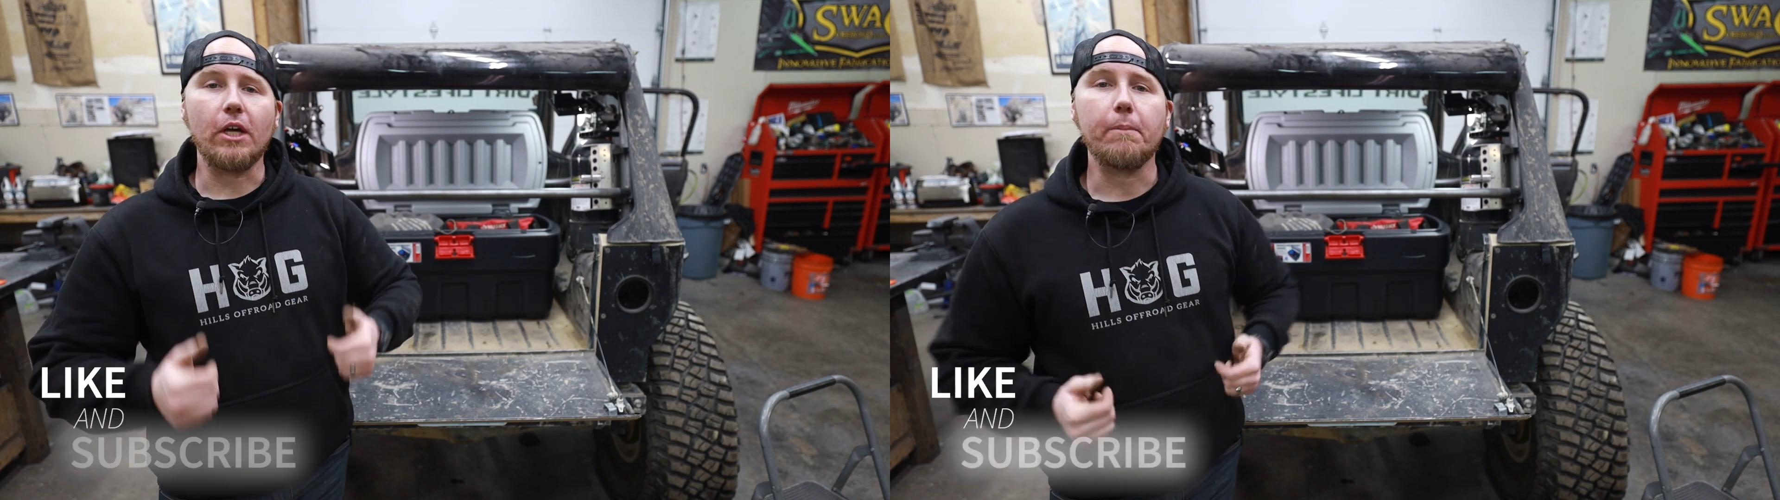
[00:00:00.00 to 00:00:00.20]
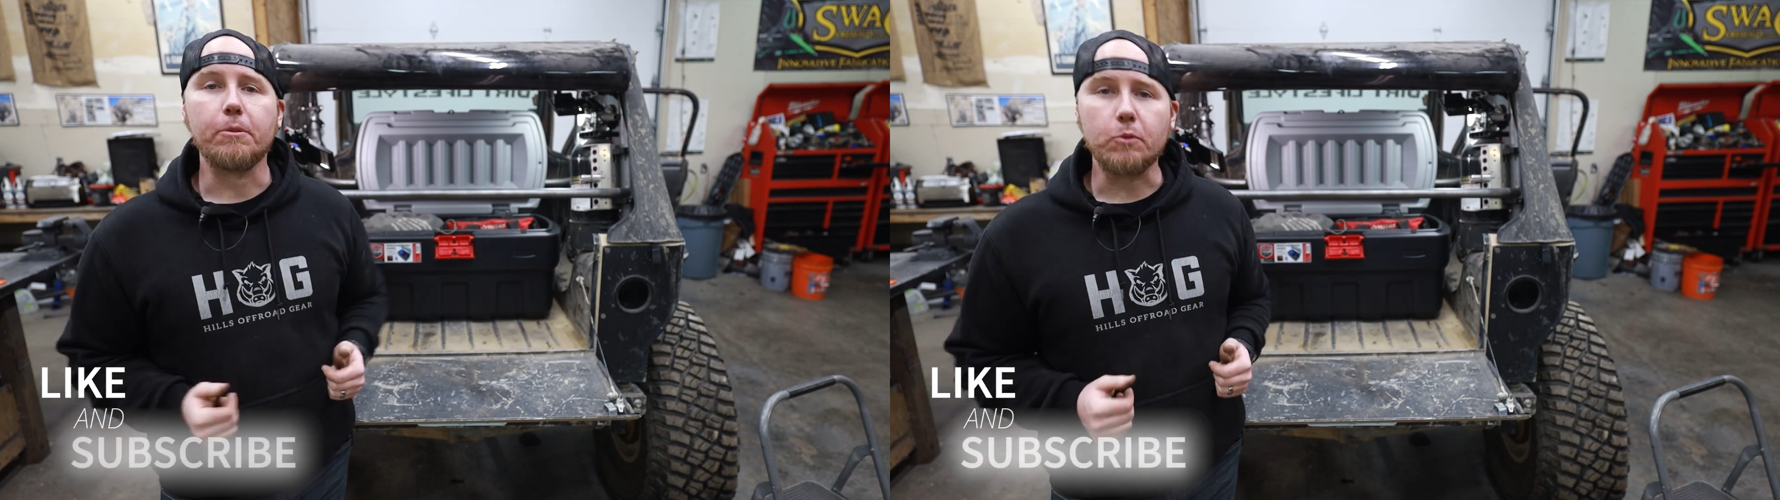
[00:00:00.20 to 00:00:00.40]

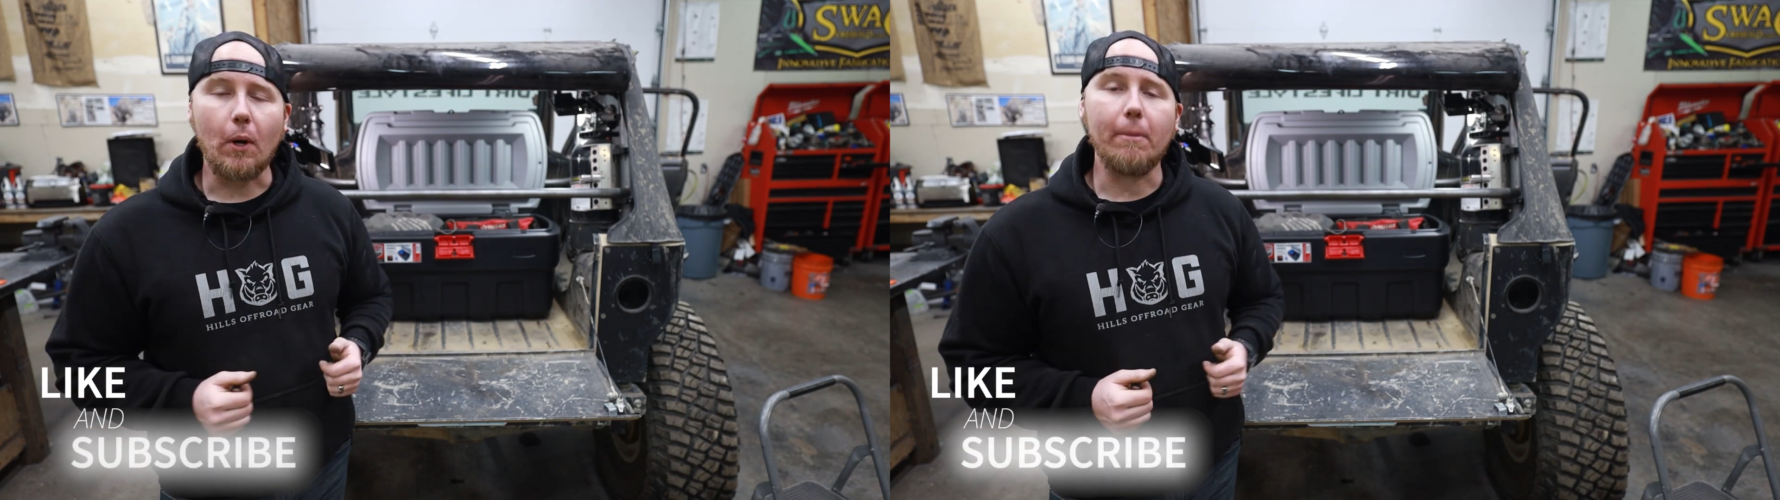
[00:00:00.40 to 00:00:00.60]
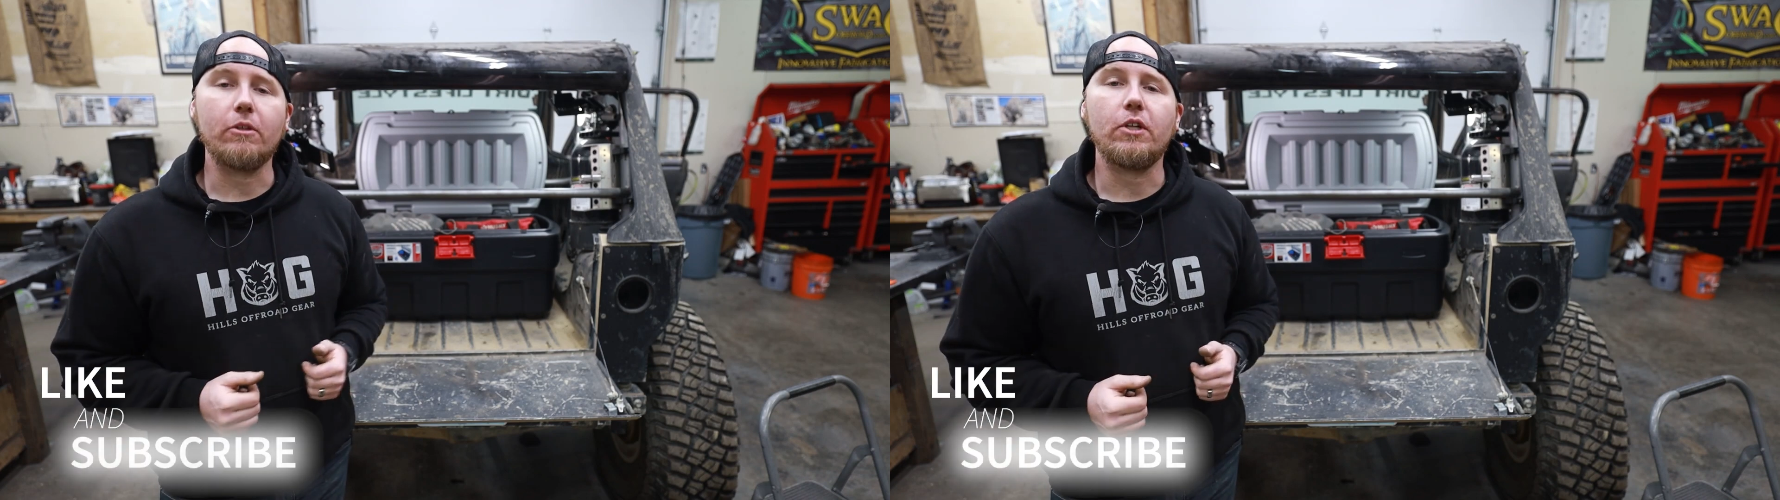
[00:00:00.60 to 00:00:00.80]
up,
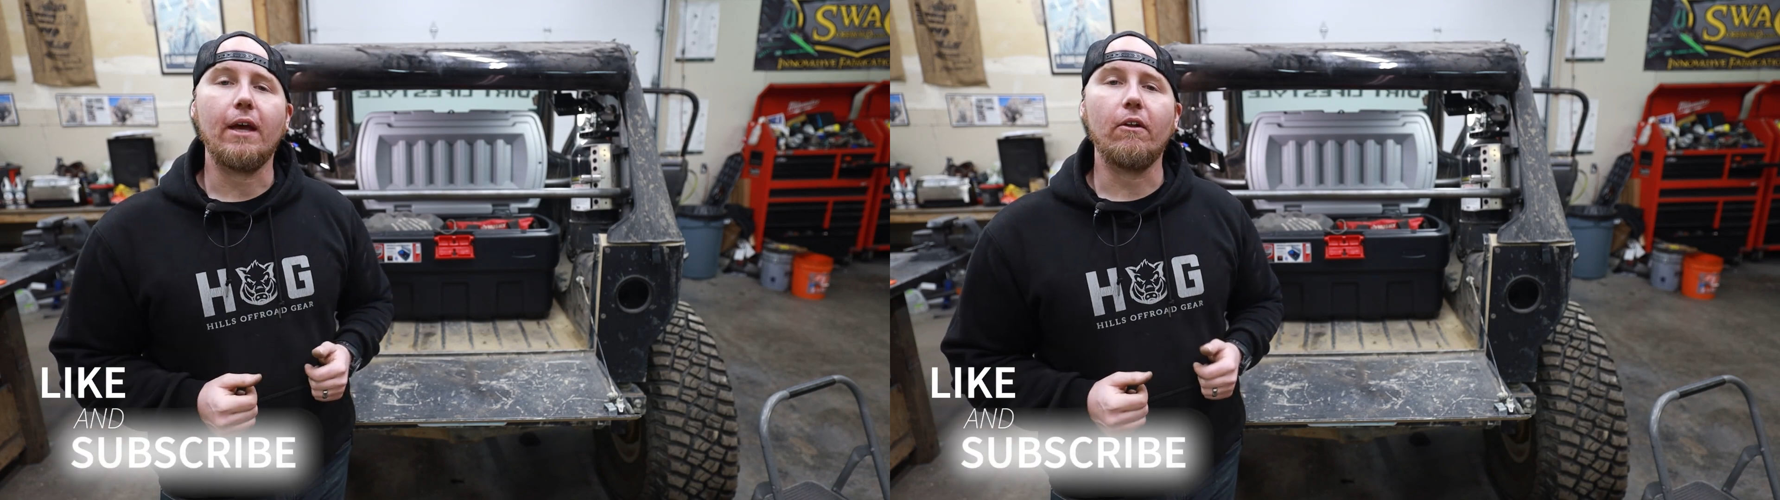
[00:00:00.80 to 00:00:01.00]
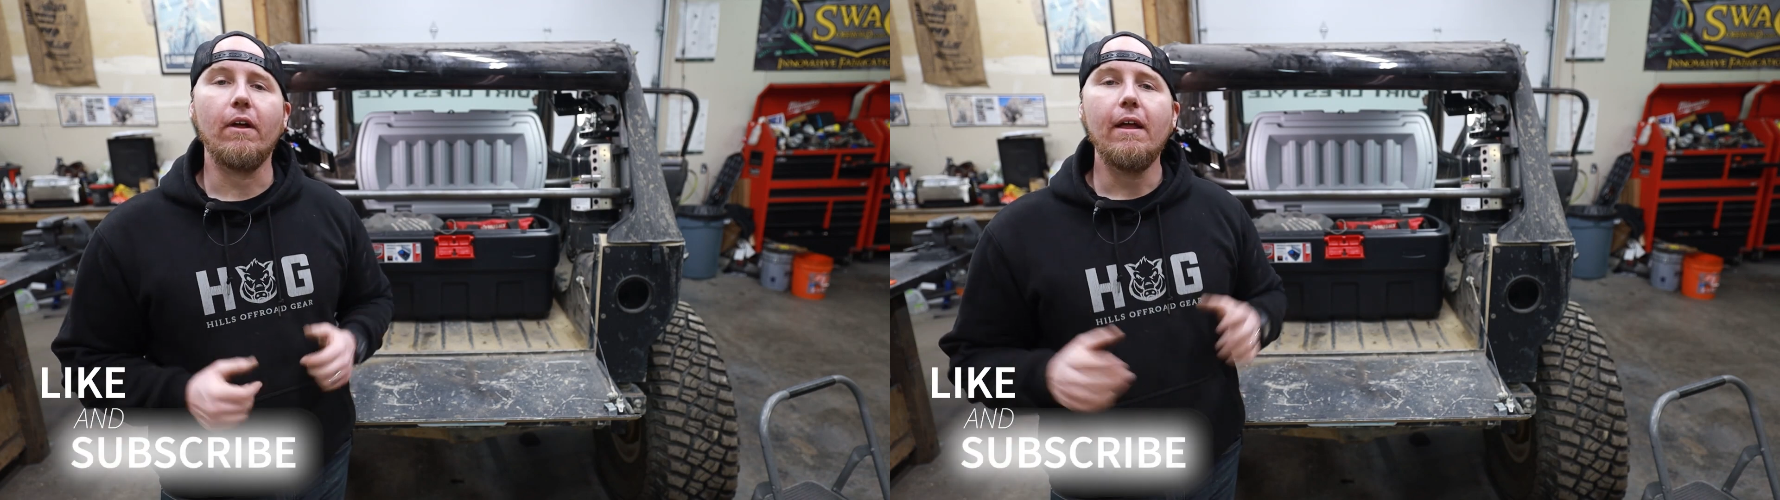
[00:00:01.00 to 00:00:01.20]
subscribe to the
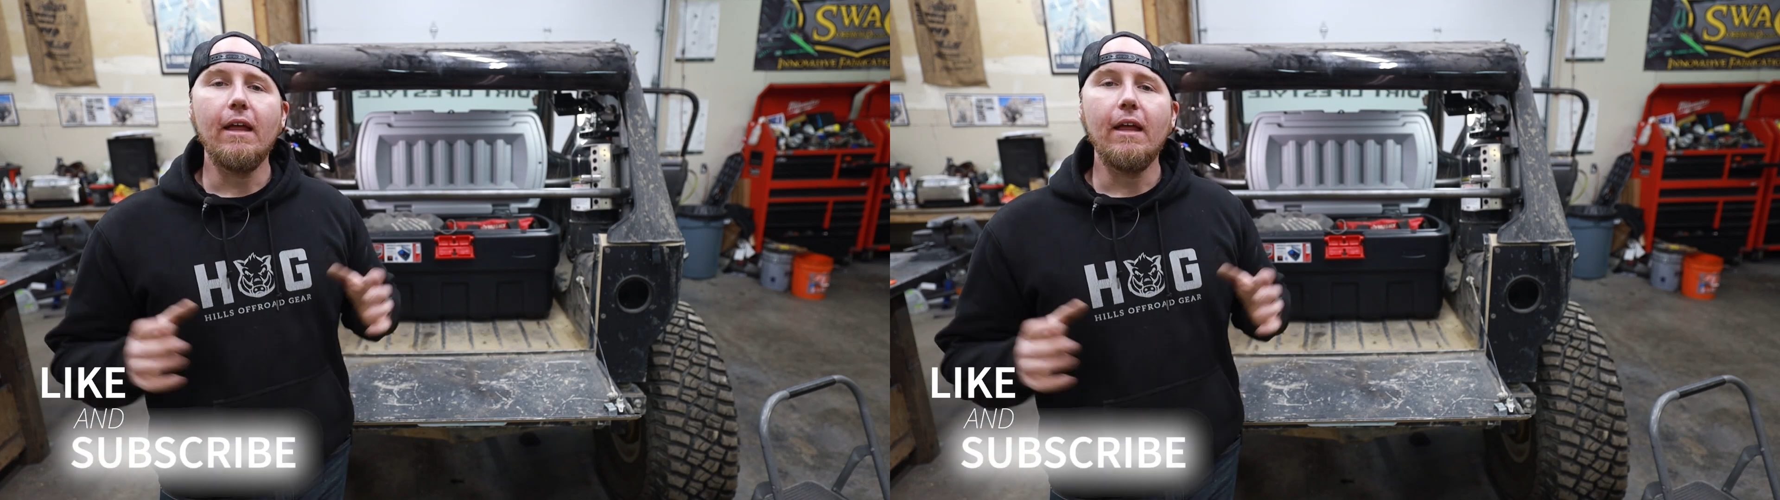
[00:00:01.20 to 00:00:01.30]
channel.